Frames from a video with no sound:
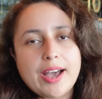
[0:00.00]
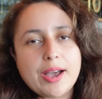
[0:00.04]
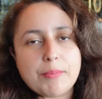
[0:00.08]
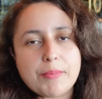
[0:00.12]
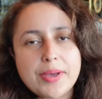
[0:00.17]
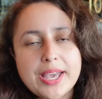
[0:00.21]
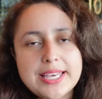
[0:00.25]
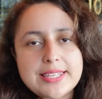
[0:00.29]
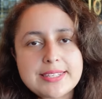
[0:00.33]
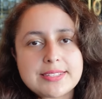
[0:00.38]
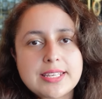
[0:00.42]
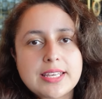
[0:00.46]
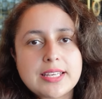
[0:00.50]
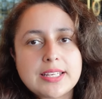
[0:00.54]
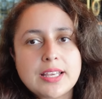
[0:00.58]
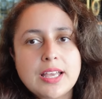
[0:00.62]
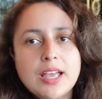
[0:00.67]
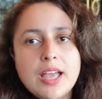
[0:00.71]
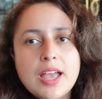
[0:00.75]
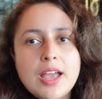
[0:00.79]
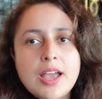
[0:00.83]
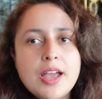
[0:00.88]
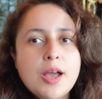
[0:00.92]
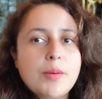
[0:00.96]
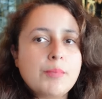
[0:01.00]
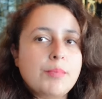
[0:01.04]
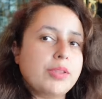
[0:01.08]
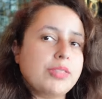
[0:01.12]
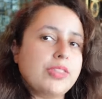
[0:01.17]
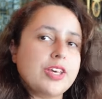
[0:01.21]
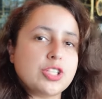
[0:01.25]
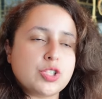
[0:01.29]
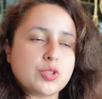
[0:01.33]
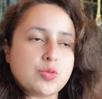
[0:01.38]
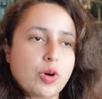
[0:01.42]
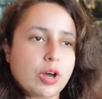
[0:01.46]
amazing. But
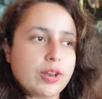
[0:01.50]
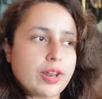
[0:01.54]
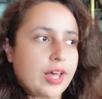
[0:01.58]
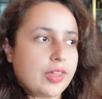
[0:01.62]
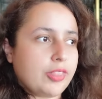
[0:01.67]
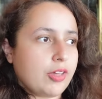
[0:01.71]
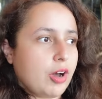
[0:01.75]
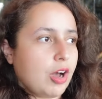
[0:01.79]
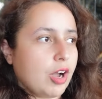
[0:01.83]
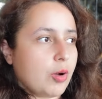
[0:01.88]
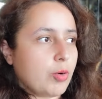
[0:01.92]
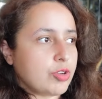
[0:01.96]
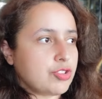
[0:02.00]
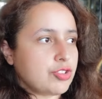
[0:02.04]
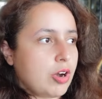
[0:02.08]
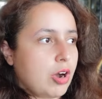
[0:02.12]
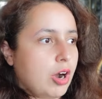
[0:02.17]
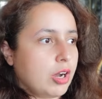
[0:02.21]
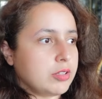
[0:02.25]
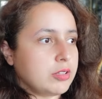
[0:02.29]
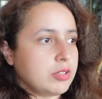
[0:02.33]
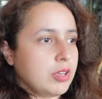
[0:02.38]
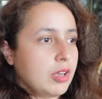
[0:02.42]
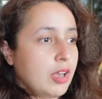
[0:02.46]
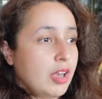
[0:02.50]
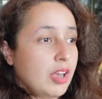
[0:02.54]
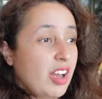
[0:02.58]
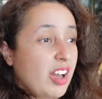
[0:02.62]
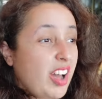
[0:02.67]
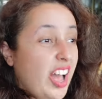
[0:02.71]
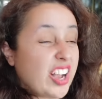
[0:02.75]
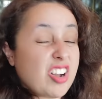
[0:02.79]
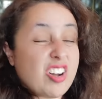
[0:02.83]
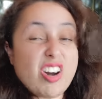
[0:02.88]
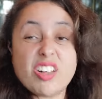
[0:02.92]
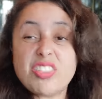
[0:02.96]
this one at the Aqua Shard,
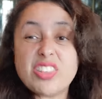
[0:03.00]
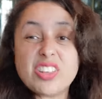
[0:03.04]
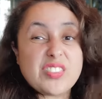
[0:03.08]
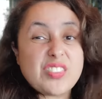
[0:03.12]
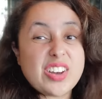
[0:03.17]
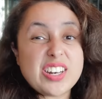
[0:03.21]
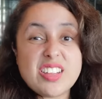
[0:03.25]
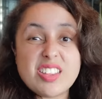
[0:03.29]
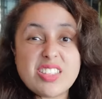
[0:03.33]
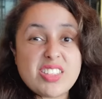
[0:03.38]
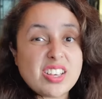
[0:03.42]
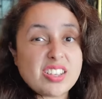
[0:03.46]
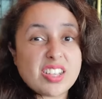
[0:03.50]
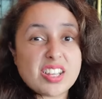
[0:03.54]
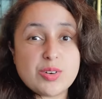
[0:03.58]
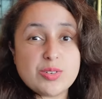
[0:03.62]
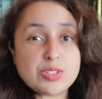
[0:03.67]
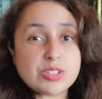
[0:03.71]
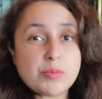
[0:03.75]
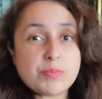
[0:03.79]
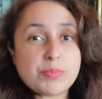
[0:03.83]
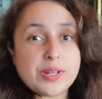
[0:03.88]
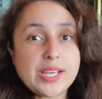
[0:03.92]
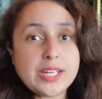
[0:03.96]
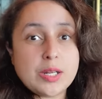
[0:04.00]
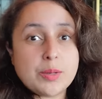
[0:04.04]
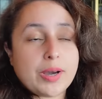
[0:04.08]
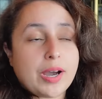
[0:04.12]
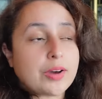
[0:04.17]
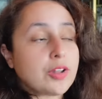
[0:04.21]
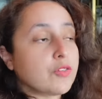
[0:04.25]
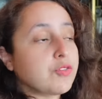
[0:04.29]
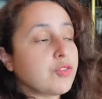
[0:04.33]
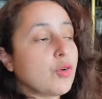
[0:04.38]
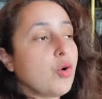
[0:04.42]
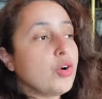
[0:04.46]
I can't think of anything that I was complaining
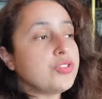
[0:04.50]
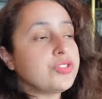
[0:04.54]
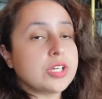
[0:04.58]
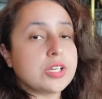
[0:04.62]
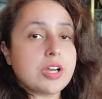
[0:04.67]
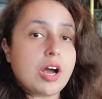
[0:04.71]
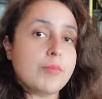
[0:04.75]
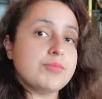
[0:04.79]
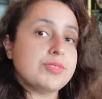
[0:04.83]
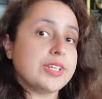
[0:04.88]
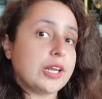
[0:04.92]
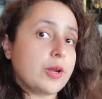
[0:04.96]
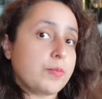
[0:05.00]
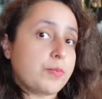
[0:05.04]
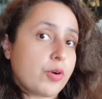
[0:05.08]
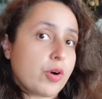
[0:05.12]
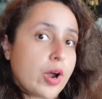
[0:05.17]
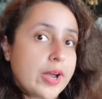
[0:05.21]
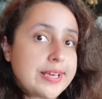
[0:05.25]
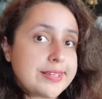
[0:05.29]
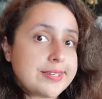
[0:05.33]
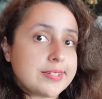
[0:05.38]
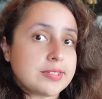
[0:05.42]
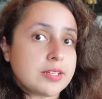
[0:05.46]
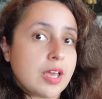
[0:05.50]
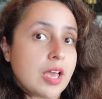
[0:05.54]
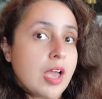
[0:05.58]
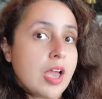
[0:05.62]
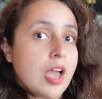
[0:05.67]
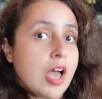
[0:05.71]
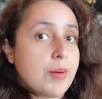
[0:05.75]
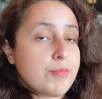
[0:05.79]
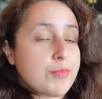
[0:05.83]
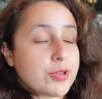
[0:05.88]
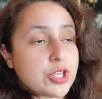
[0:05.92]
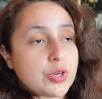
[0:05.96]
about. Of course, it comes at a price,
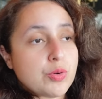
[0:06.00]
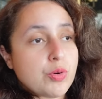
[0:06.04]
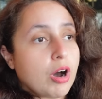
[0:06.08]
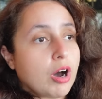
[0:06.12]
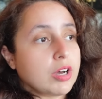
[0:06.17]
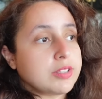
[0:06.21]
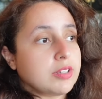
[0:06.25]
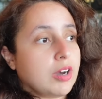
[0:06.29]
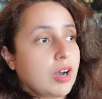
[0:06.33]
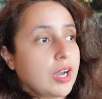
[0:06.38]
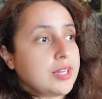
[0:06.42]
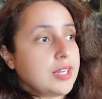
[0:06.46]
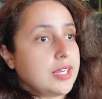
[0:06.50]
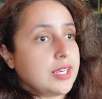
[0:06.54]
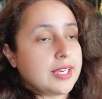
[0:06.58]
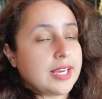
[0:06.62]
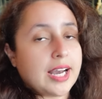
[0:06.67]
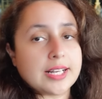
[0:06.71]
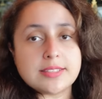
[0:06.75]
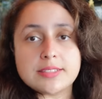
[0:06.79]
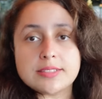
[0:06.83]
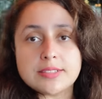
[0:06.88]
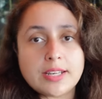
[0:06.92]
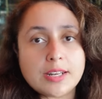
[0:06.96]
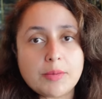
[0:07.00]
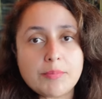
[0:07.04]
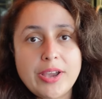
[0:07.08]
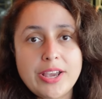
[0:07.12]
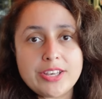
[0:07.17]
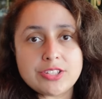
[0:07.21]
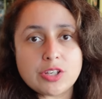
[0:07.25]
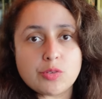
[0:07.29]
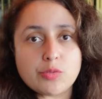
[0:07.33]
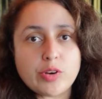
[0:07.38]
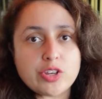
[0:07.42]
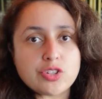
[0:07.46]
but you are dining at an
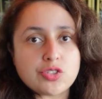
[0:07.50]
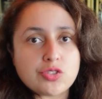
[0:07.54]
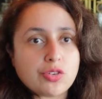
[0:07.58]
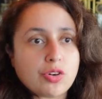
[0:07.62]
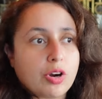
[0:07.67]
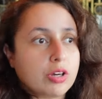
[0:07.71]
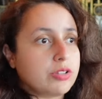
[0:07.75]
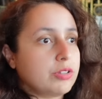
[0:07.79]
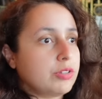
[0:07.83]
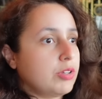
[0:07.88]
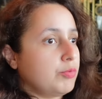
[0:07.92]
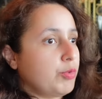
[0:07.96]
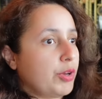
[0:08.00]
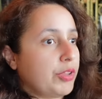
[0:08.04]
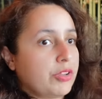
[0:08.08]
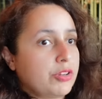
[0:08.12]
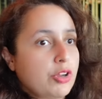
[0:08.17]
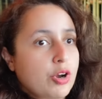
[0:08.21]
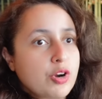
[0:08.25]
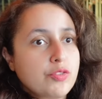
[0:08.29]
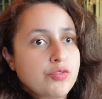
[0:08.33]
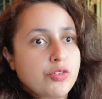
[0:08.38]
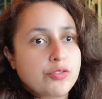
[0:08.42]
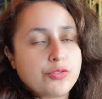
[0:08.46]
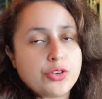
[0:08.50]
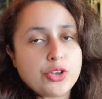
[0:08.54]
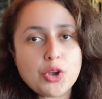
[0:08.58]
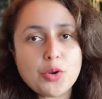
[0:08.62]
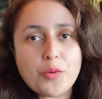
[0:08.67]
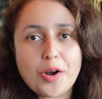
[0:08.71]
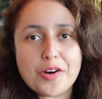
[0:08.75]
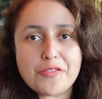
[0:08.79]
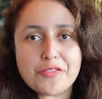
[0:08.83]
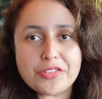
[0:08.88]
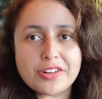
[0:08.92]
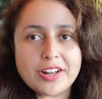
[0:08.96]
amazing restaurant with an overview
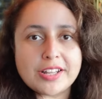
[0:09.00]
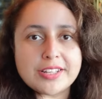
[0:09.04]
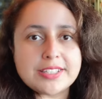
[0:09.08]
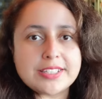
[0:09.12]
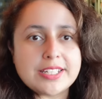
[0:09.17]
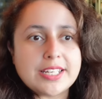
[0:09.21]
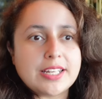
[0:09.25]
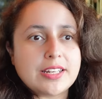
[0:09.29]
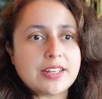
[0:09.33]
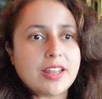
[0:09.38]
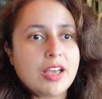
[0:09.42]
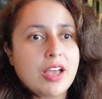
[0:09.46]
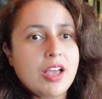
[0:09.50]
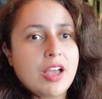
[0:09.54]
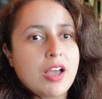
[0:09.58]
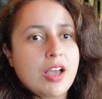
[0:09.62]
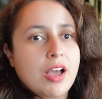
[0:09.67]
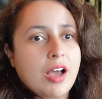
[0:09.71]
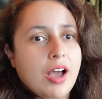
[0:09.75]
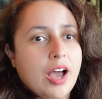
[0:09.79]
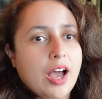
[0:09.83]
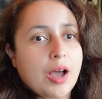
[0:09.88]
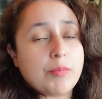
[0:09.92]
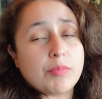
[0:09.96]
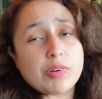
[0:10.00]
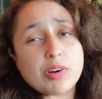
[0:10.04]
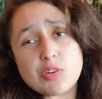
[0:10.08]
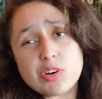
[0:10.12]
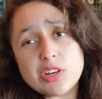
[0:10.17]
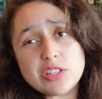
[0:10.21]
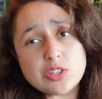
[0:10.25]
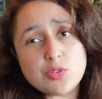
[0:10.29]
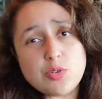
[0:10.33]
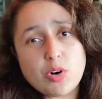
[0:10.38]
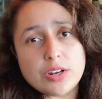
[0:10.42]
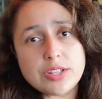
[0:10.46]
of London, um,
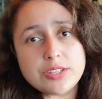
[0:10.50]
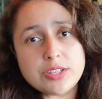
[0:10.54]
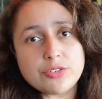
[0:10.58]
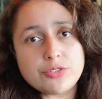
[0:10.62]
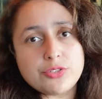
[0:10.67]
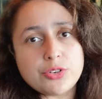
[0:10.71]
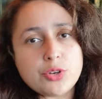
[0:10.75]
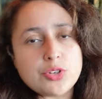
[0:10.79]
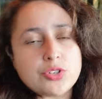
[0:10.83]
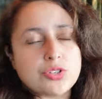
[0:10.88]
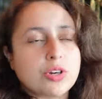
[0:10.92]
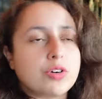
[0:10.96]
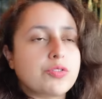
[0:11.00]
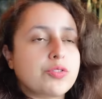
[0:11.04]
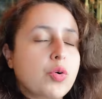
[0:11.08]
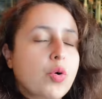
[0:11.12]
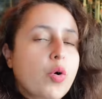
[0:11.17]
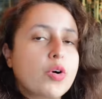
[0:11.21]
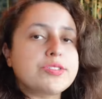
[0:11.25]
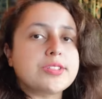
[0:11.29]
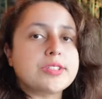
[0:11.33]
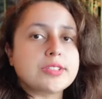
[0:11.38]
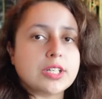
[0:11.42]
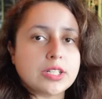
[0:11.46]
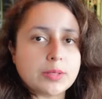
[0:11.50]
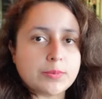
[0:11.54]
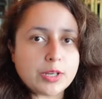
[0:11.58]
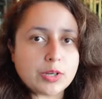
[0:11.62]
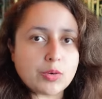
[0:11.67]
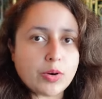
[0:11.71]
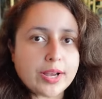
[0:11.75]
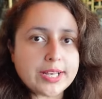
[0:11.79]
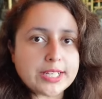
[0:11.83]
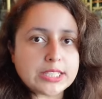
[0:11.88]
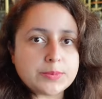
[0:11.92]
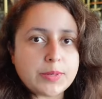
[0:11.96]
good quality food, so of course it's going to be
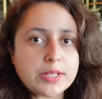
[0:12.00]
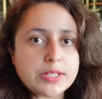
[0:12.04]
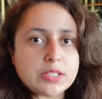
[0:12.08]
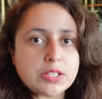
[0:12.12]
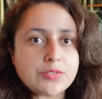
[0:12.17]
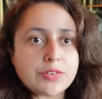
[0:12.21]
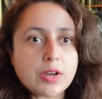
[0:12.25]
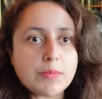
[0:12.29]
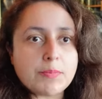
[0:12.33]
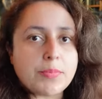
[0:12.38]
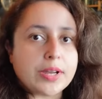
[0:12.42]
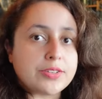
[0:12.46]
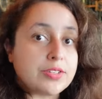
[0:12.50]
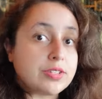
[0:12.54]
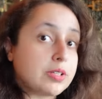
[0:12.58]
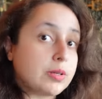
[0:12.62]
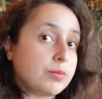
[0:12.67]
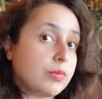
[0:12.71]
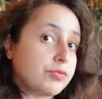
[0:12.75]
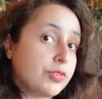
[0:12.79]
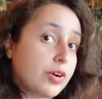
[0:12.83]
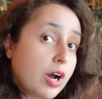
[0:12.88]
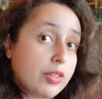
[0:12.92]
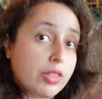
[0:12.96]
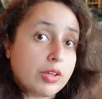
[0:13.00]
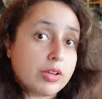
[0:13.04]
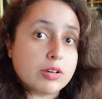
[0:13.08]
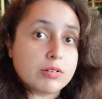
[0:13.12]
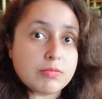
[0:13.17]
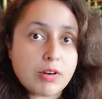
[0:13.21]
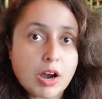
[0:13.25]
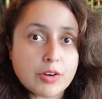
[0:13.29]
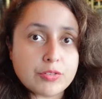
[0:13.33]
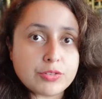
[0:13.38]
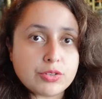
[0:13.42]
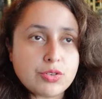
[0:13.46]
quite expensive compared to some of other
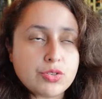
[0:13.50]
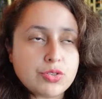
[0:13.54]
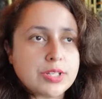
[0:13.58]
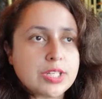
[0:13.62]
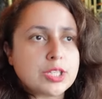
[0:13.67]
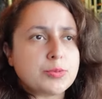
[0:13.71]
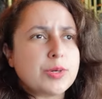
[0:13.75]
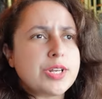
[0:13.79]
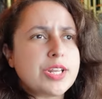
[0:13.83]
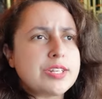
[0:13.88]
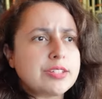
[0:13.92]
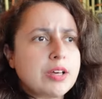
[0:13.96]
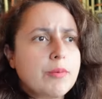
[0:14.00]
afternoon teas, but it's